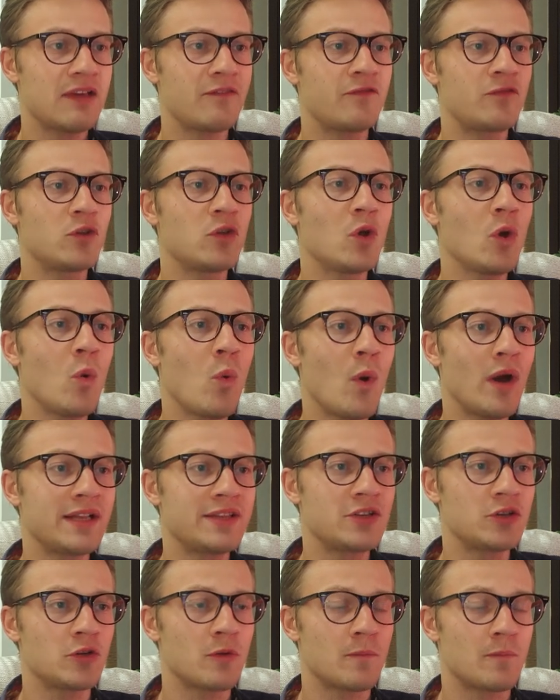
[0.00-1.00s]
If you
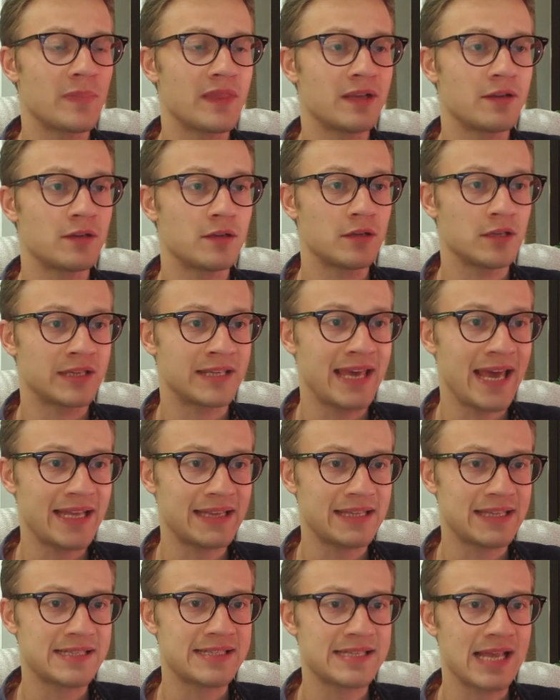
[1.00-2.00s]
want to
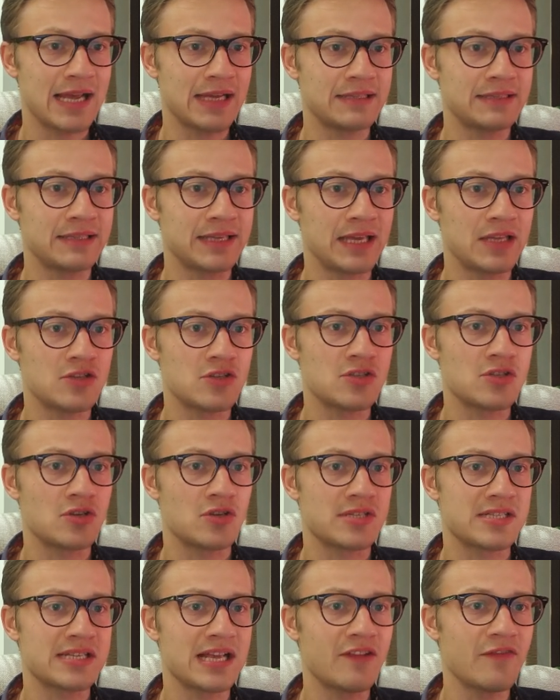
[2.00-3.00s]
get cycle indicators
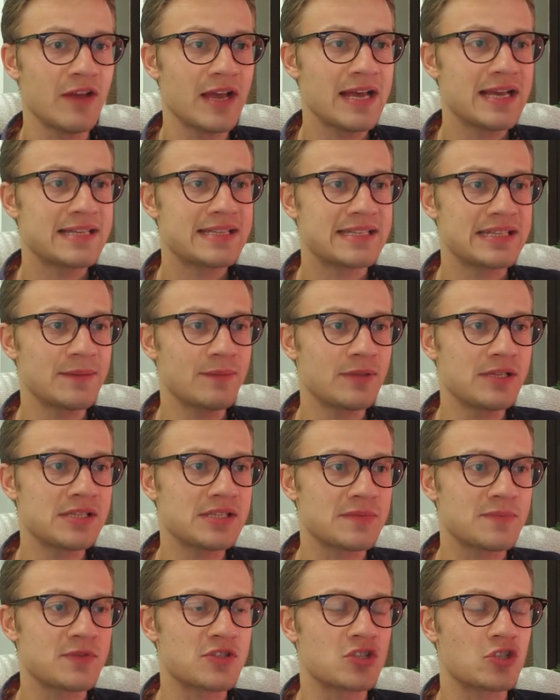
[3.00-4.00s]
yourself, simply
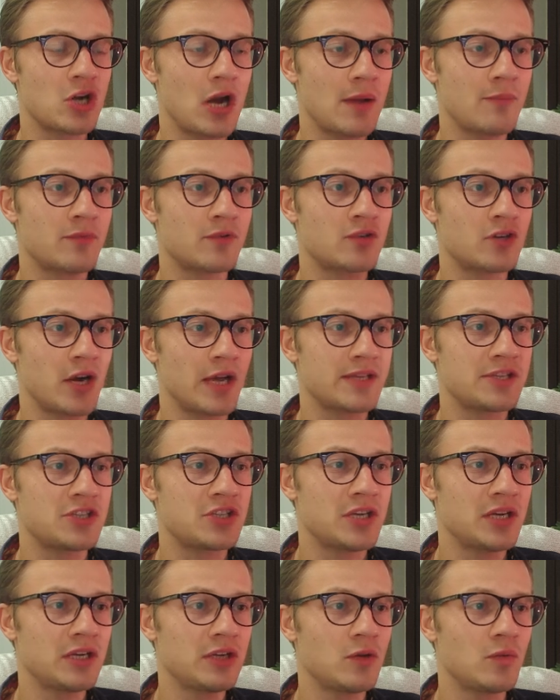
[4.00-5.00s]
subscribe right
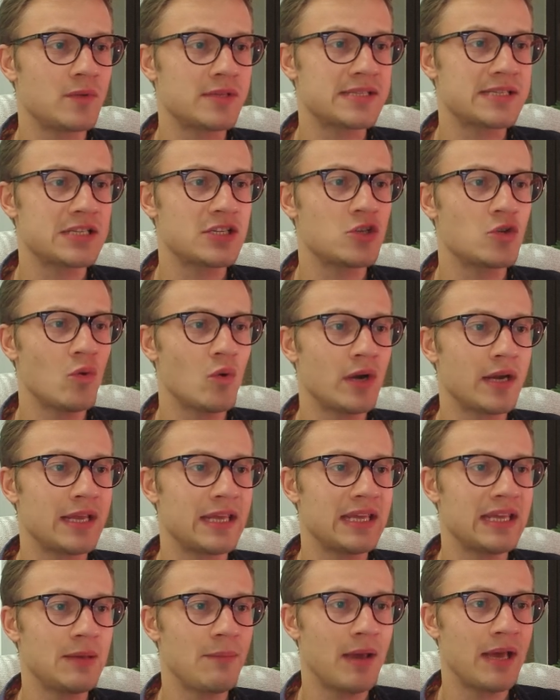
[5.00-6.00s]
here. You will see your
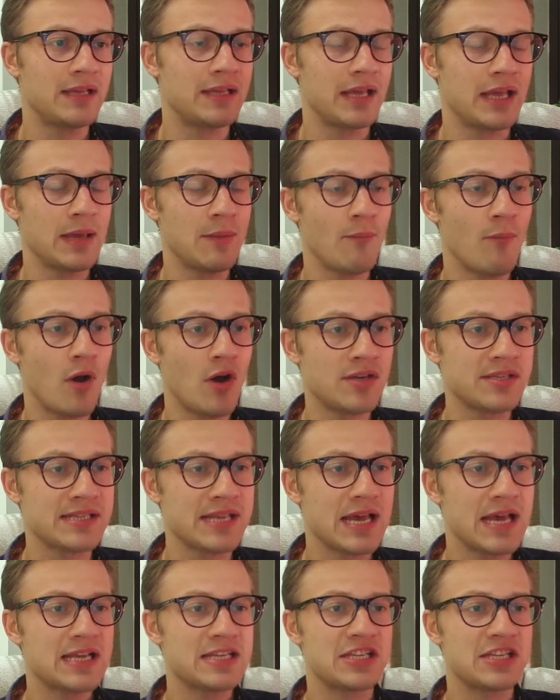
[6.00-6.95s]
email inbox.